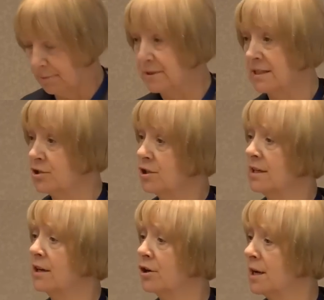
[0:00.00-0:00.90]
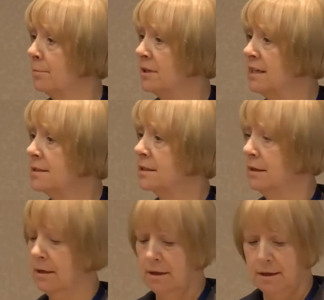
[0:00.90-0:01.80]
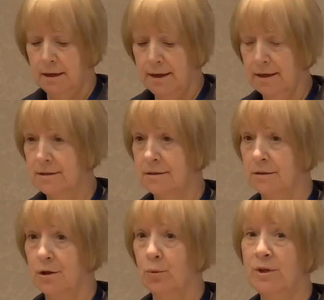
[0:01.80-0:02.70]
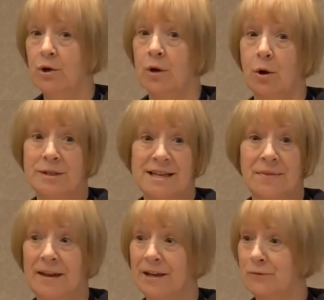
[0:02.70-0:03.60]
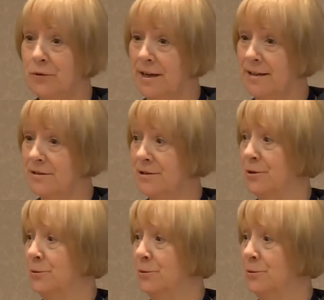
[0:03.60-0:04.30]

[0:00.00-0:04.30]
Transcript: position in our companies, and we don't always get thanked for that.